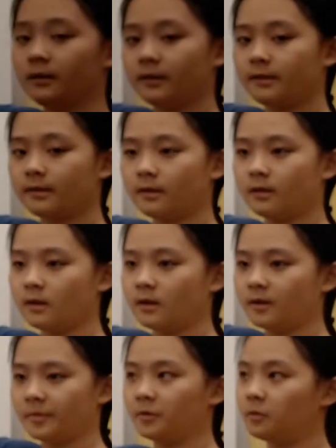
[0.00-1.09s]
is,
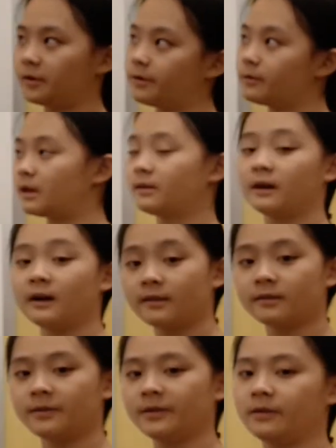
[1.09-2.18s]
but once you get into high
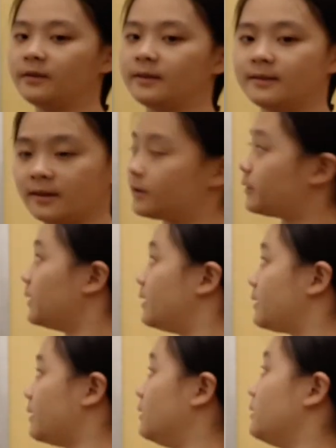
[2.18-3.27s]
school, you'll learn other ways
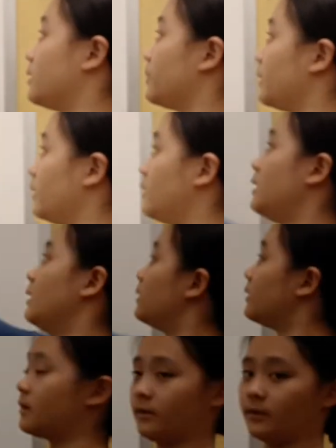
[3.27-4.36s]
to determine the
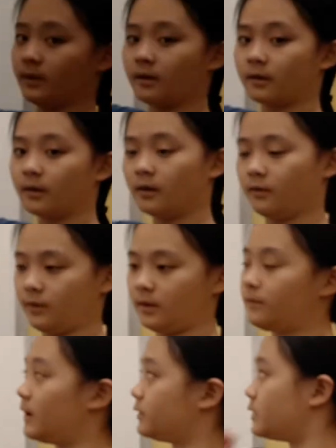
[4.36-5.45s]
surface area of this
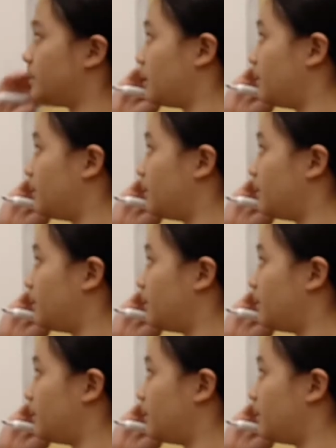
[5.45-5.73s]
fan shape.